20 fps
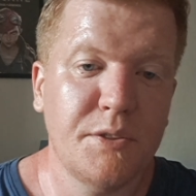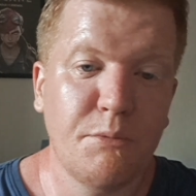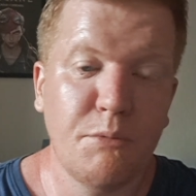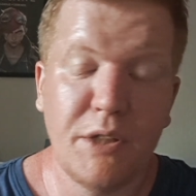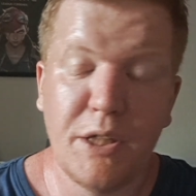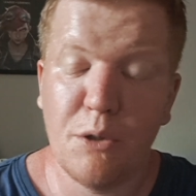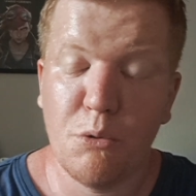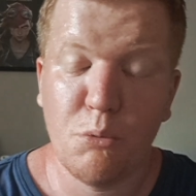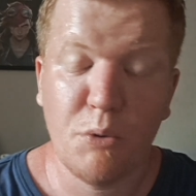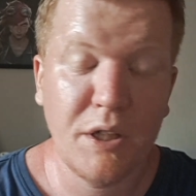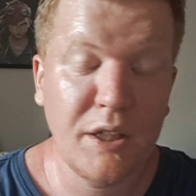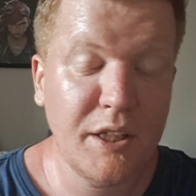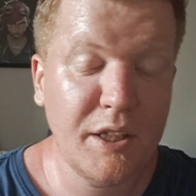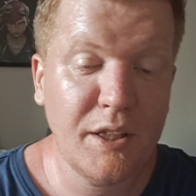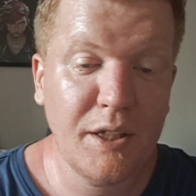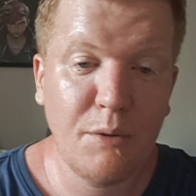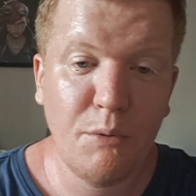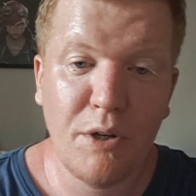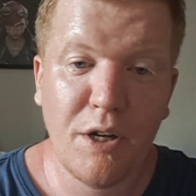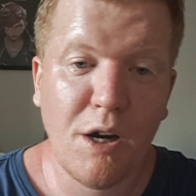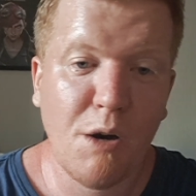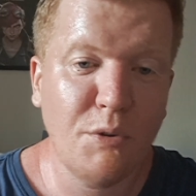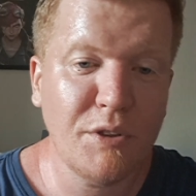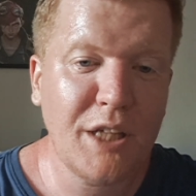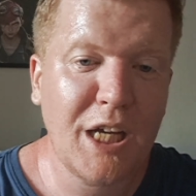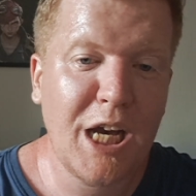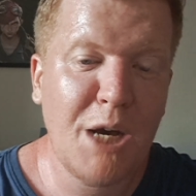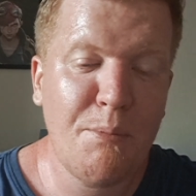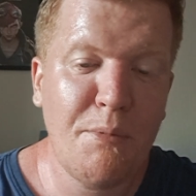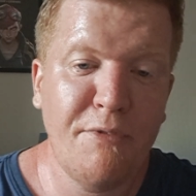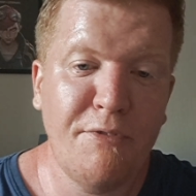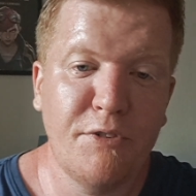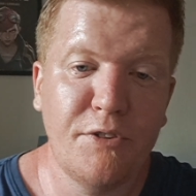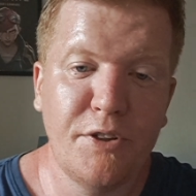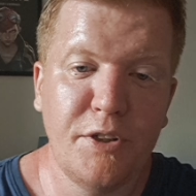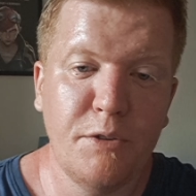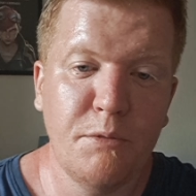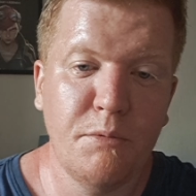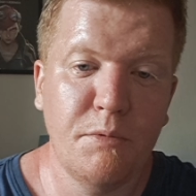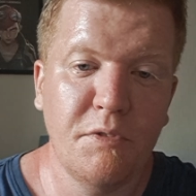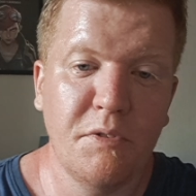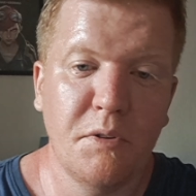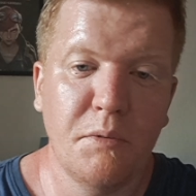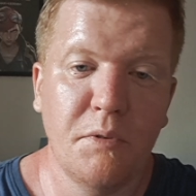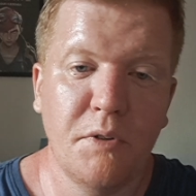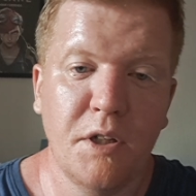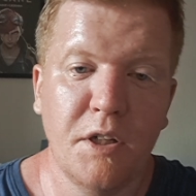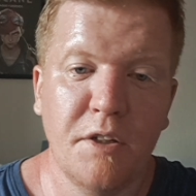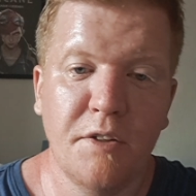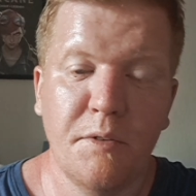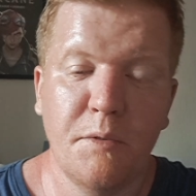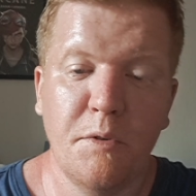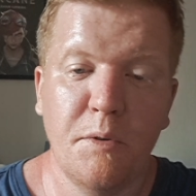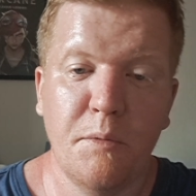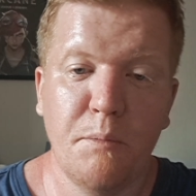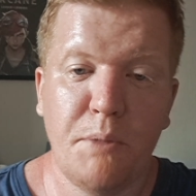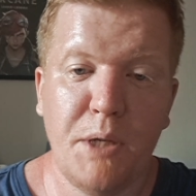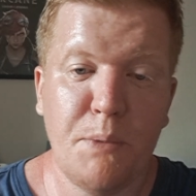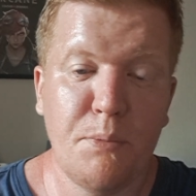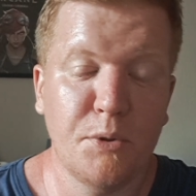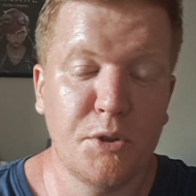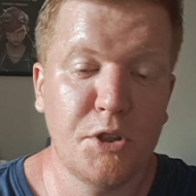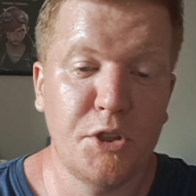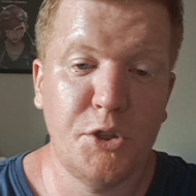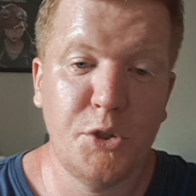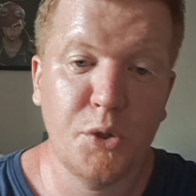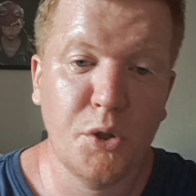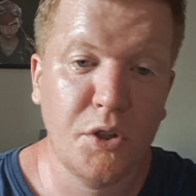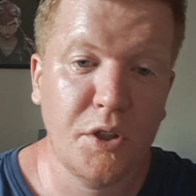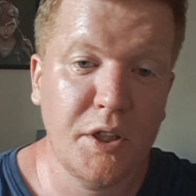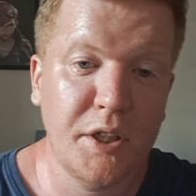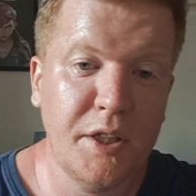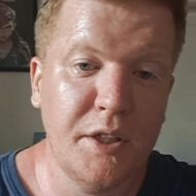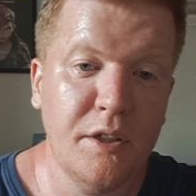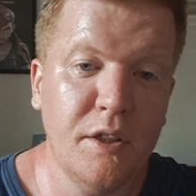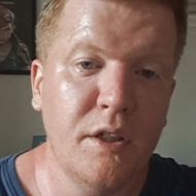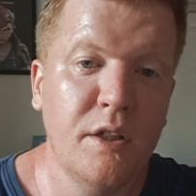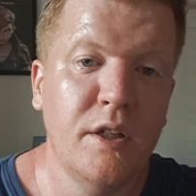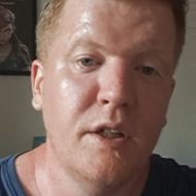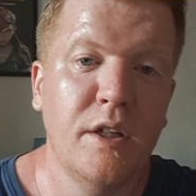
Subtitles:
We're always happy for new people to join.